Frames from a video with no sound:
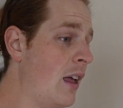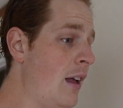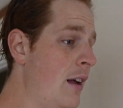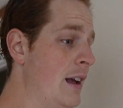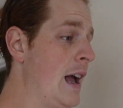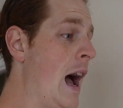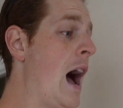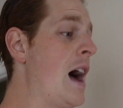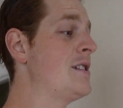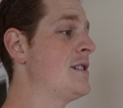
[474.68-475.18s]

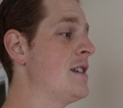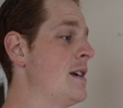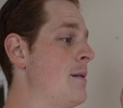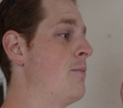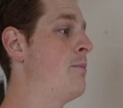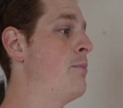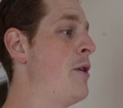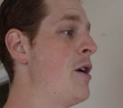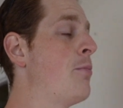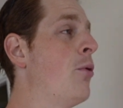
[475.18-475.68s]
guys,
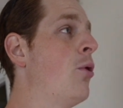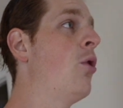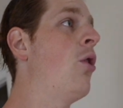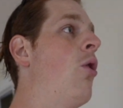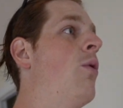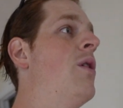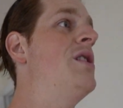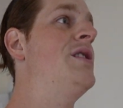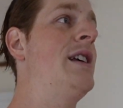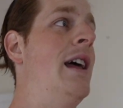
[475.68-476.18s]
people
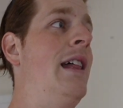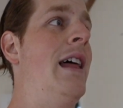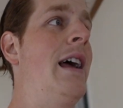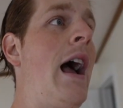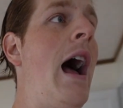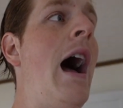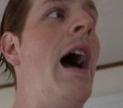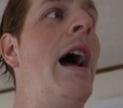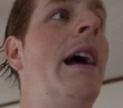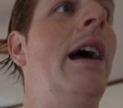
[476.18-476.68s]
always say,
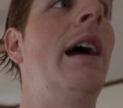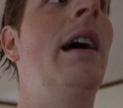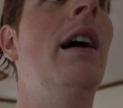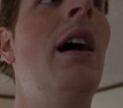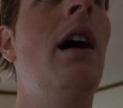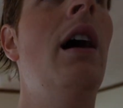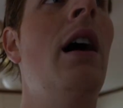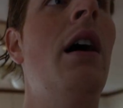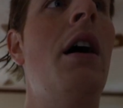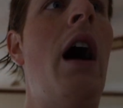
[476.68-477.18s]
like, I
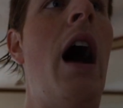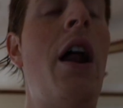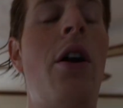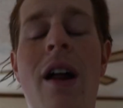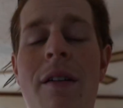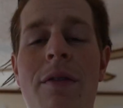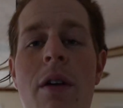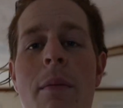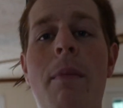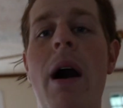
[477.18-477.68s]
don't
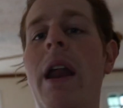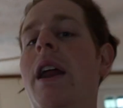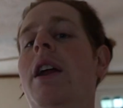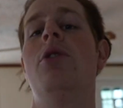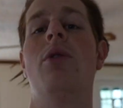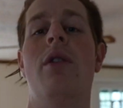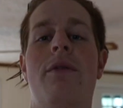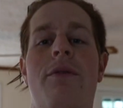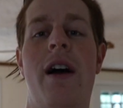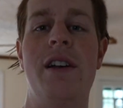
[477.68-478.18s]
have the money
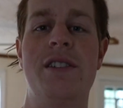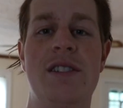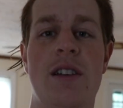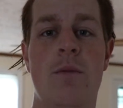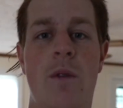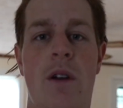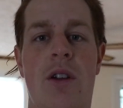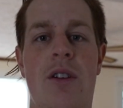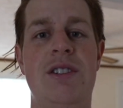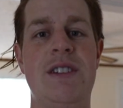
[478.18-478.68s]
to invest
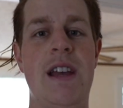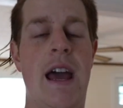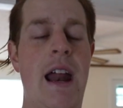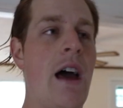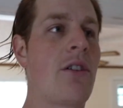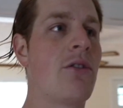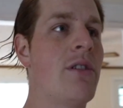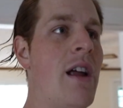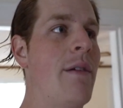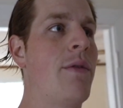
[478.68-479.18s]
in real estate.
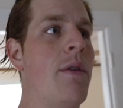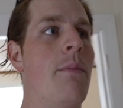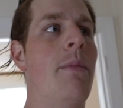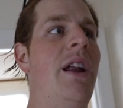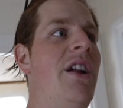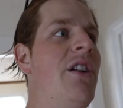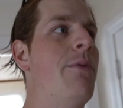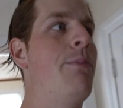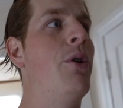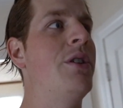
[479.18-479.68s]
I don't have the
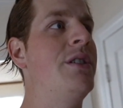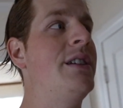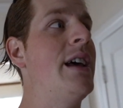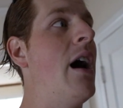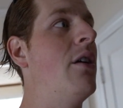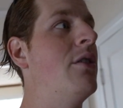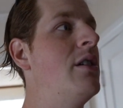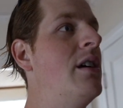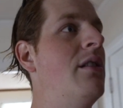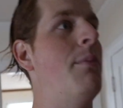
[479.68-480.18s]
money to put
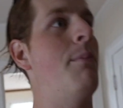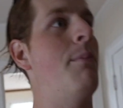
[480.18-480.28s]
down in the